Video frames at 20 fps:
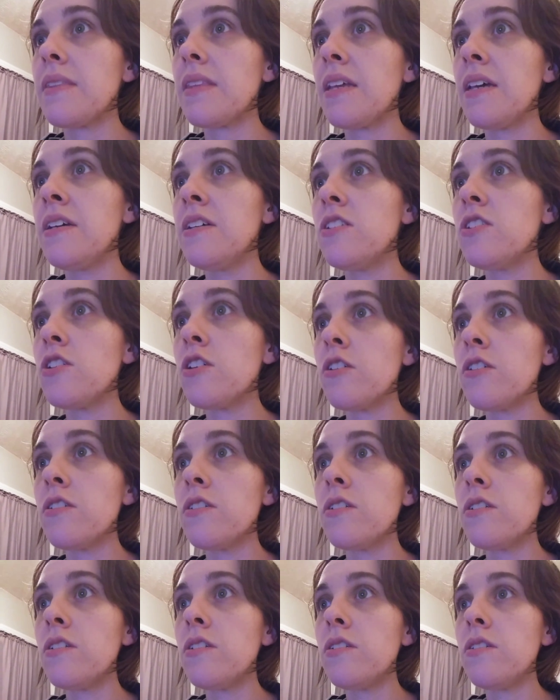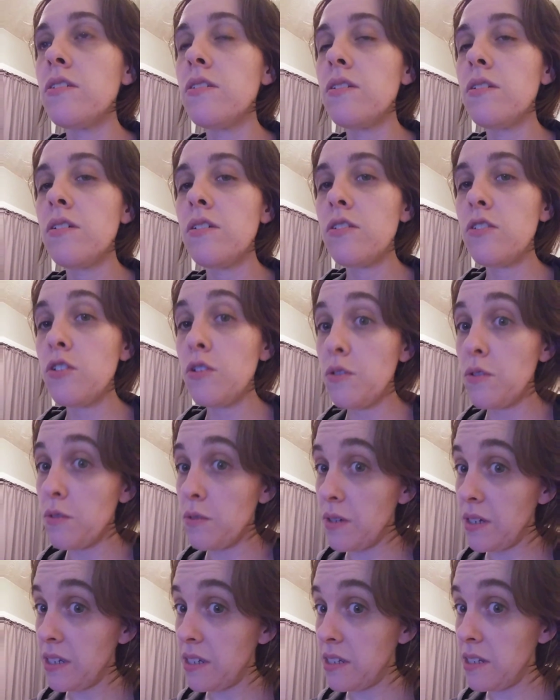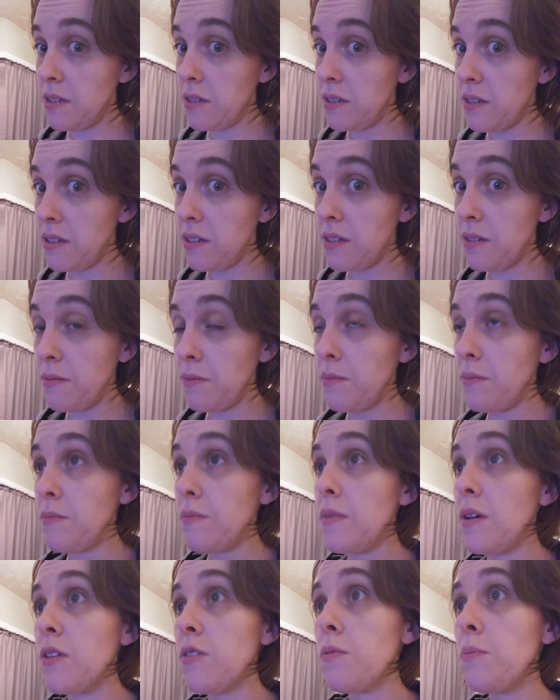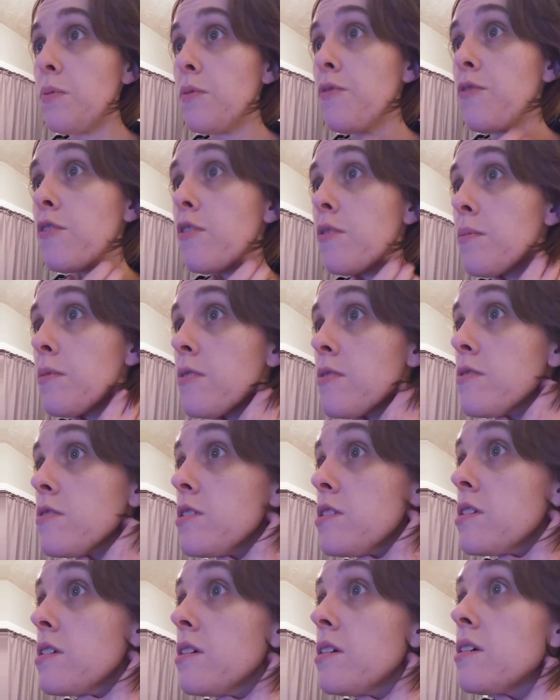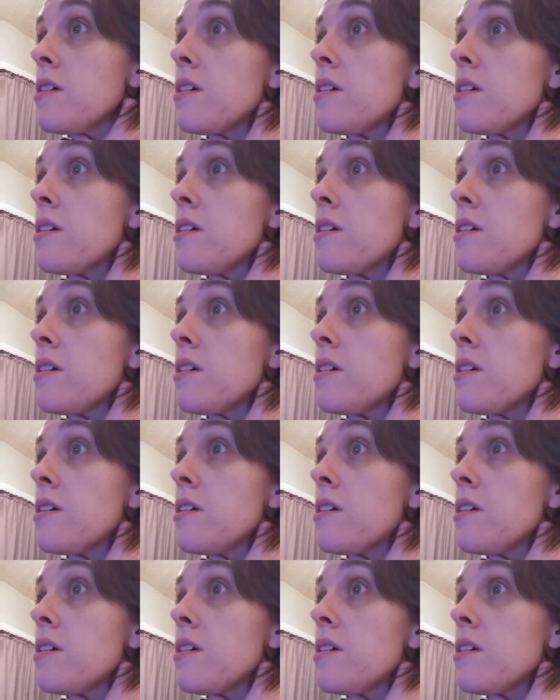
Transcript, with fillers: he started tutoring to other performers.